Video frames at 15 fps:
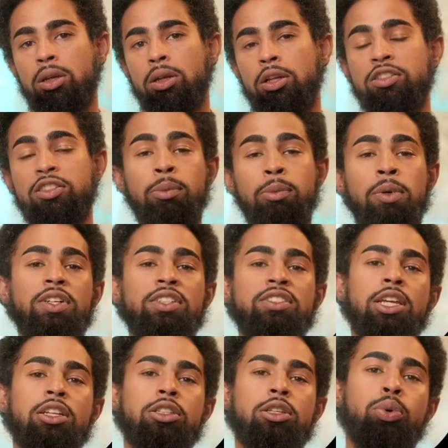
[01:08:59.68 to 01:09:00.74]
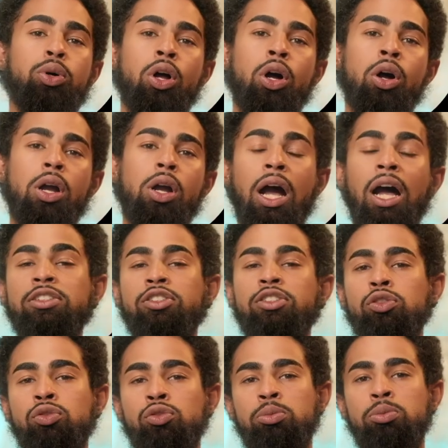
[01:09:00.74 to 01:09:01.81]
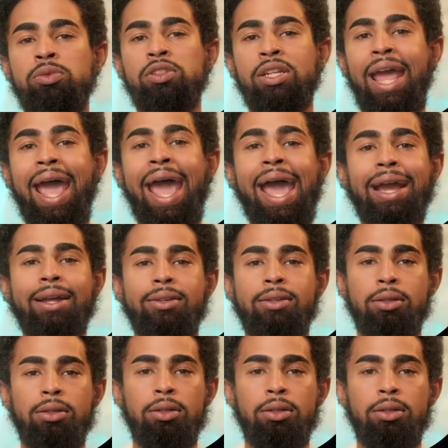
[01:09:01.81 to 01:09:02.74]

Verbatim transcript: Some of us get to put on costumes and act